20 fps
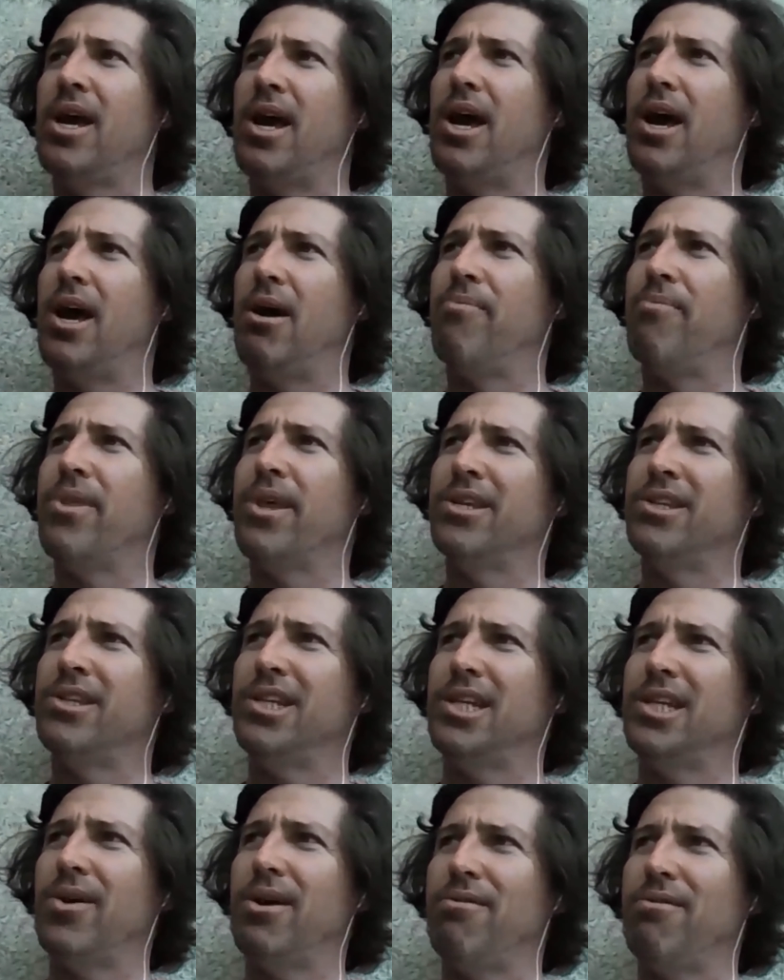um,
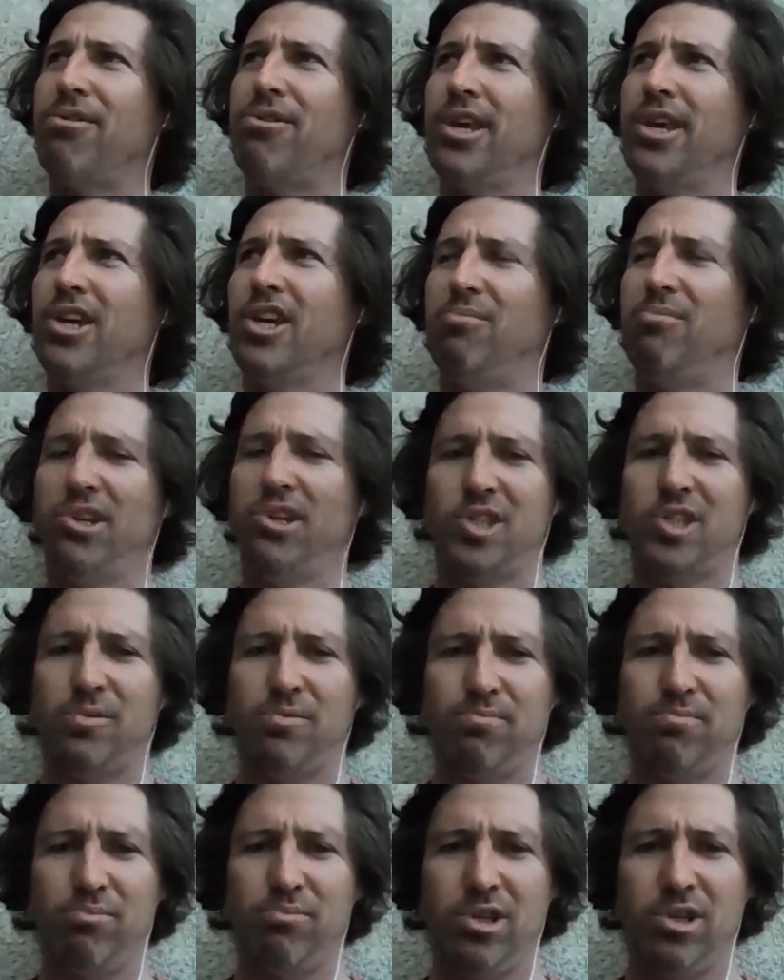did you ever think Perfect. you'd be
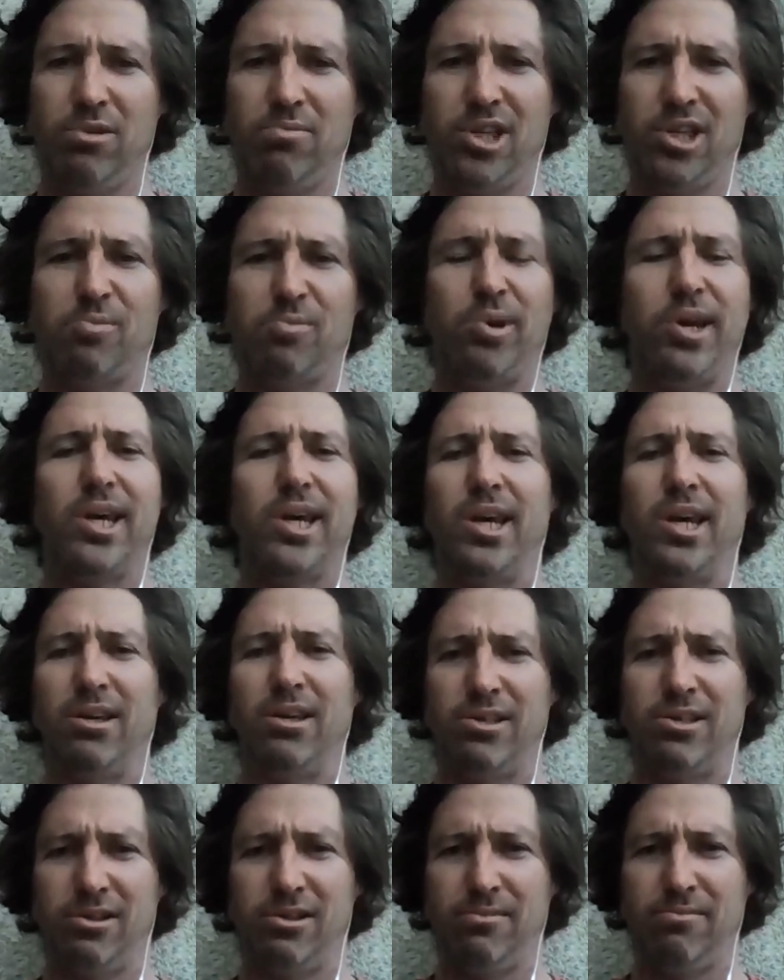you'd be
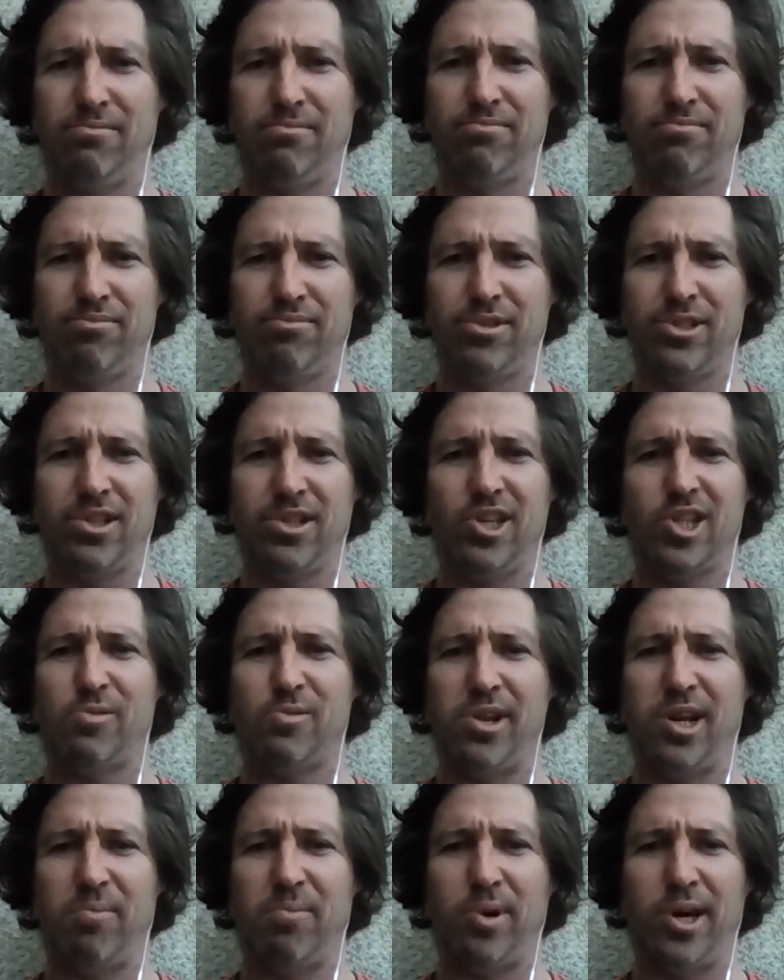speaking to to this
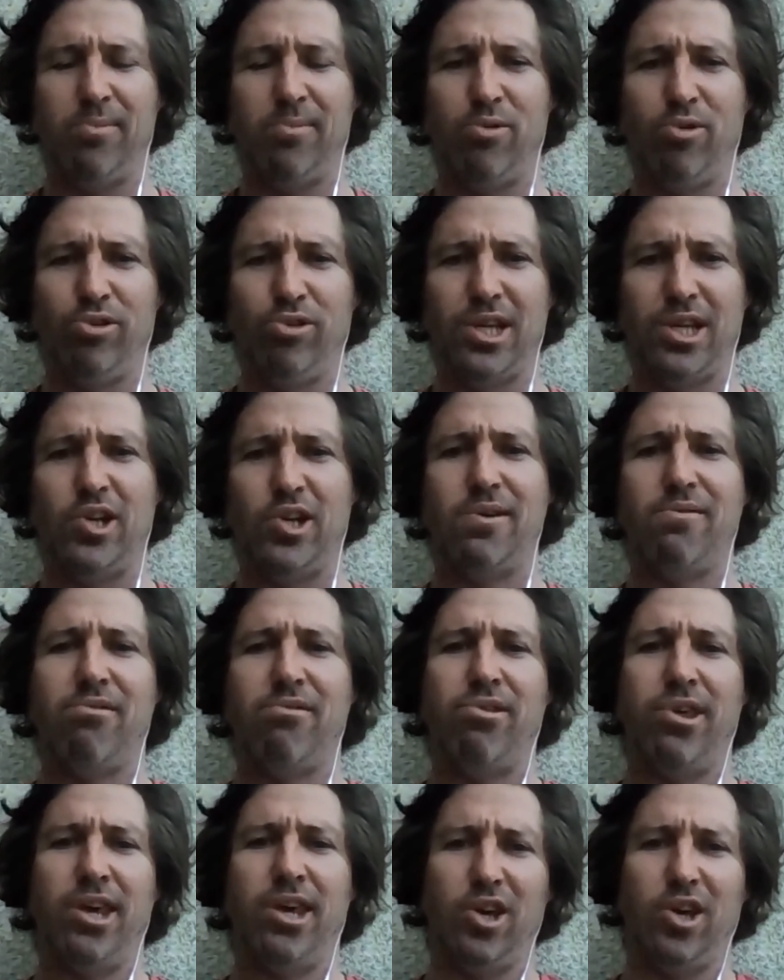many people did you
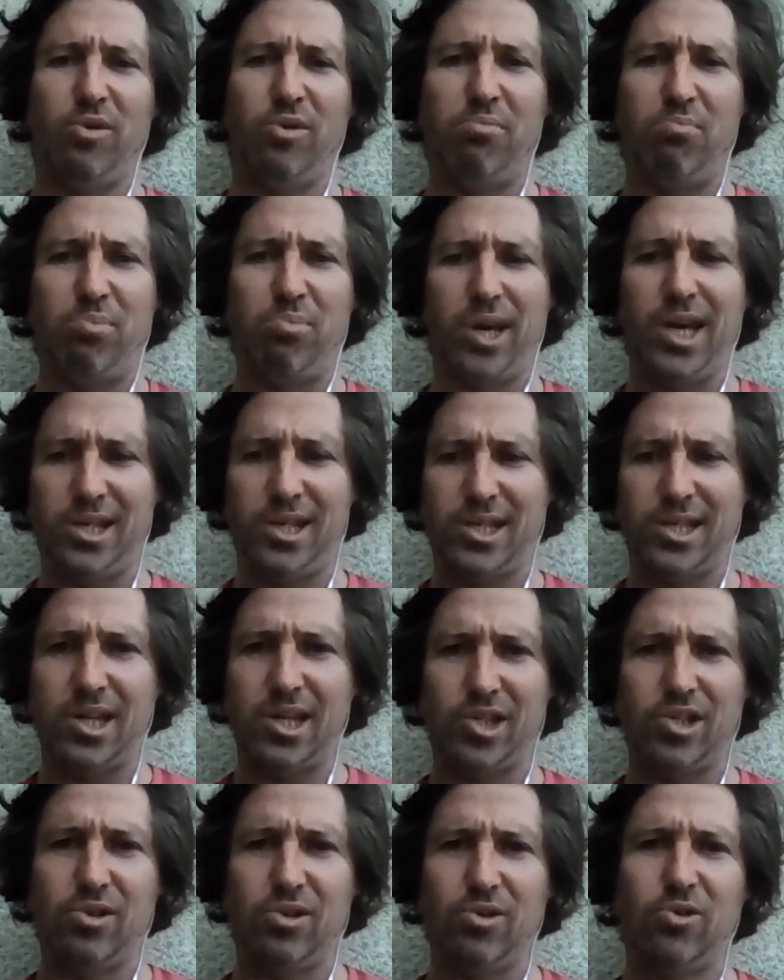ever think you would be
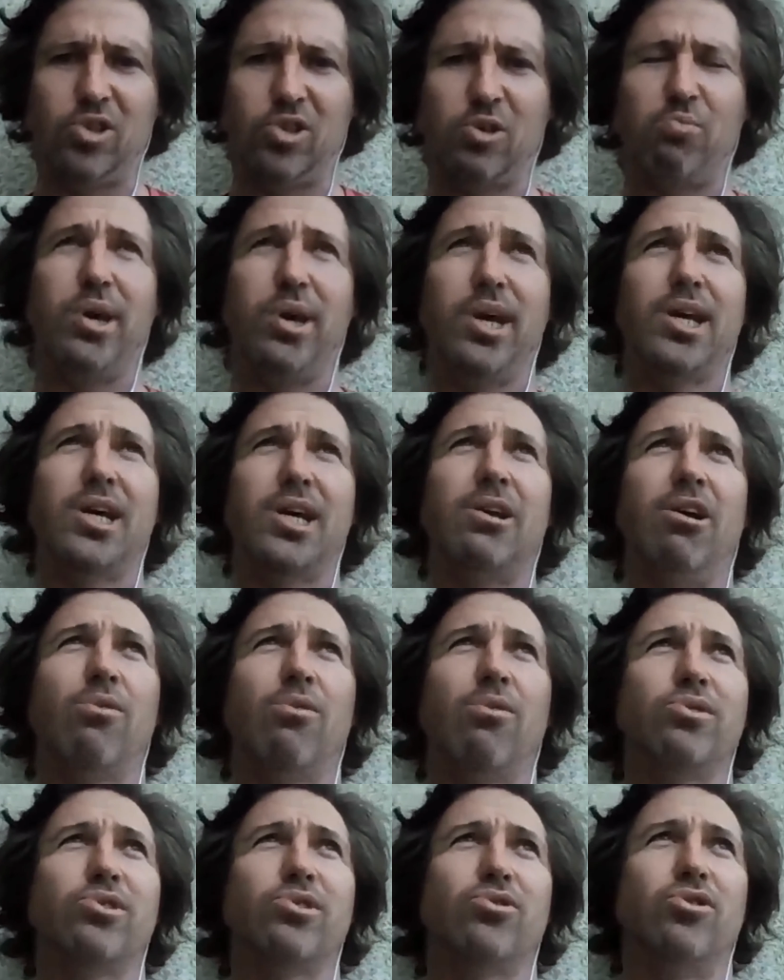such a good speaker
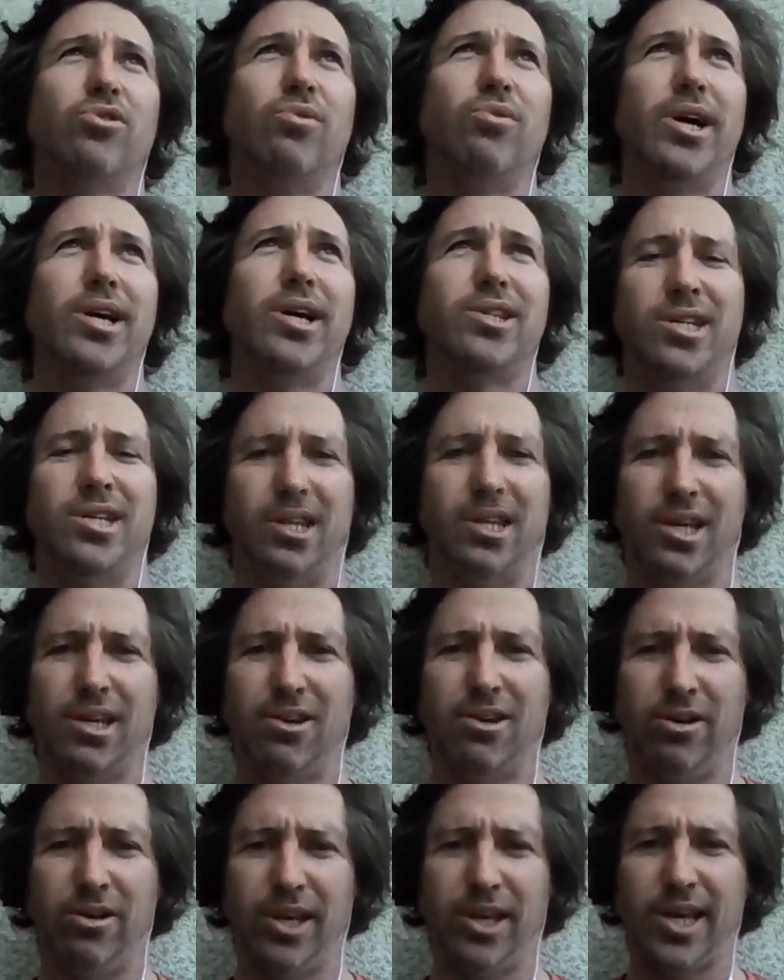like was it always in the
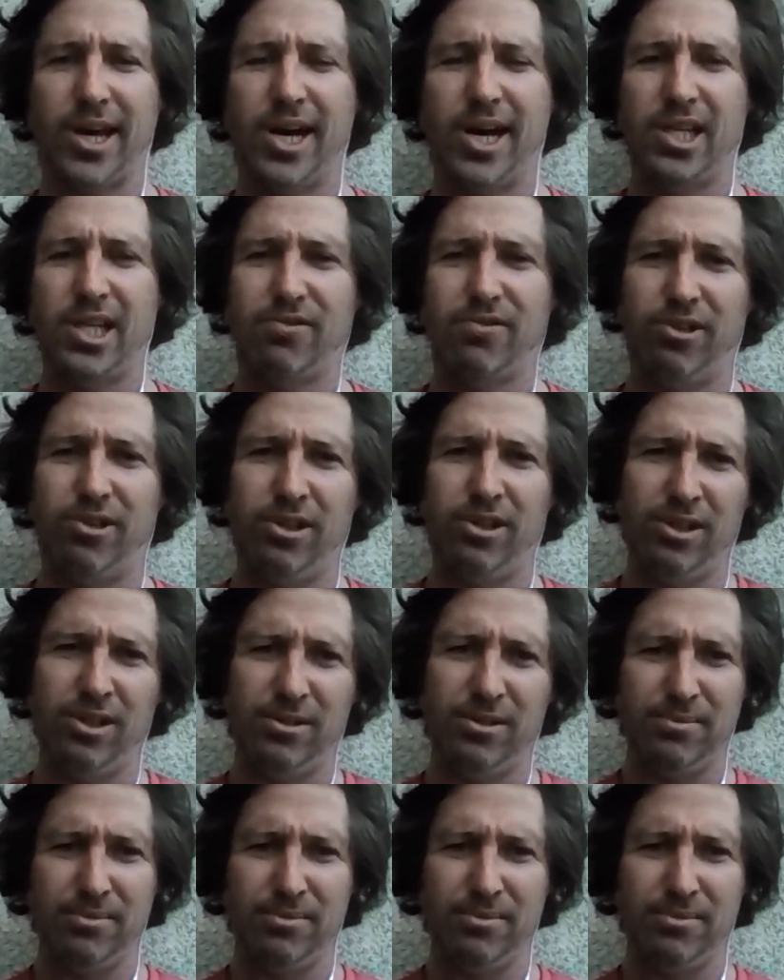on the cards for you